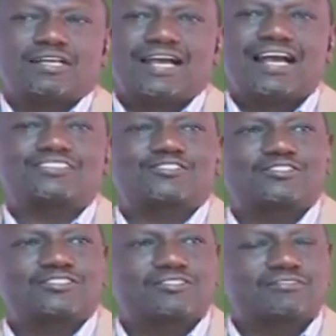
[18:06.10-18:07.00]
has
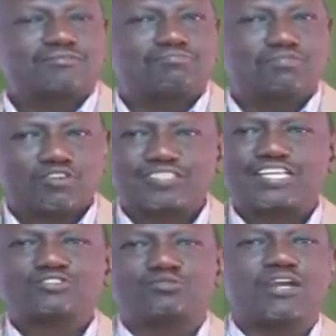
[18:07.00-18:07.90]
brought
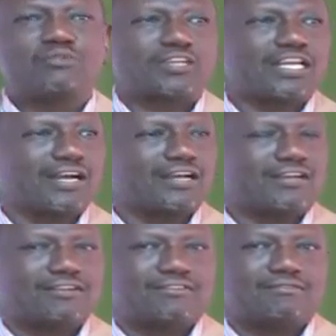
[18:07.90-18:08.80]
us to where we
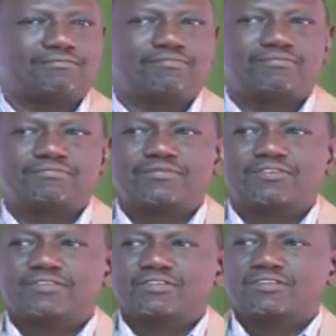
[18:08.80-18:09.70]

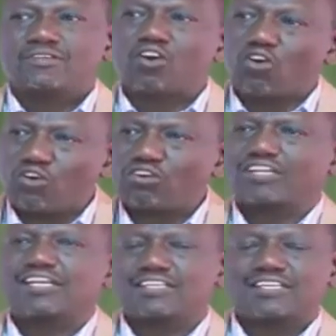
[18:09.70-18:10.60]
are. All
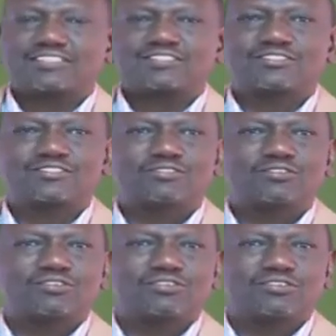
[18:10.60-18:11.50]
Kenyans
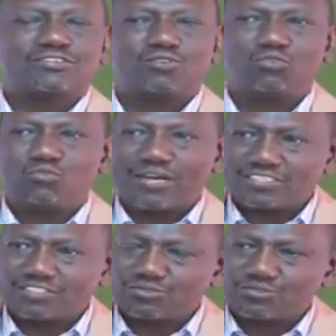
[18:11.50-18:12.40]
who
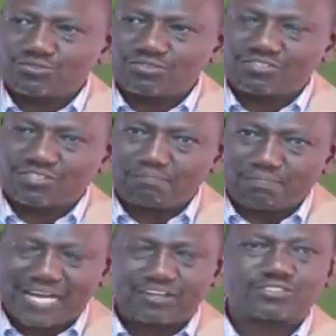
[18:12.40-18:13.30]
went to the
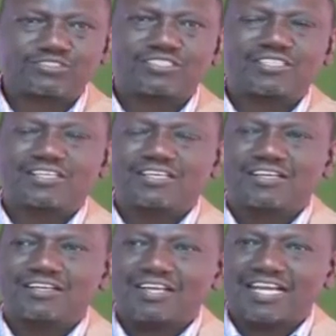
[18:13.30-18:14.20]
ballot
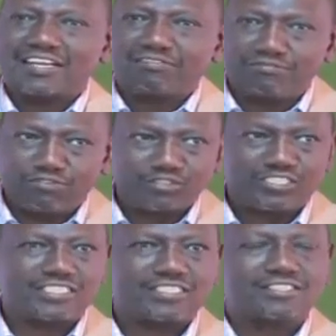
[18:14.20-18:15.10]
and voted,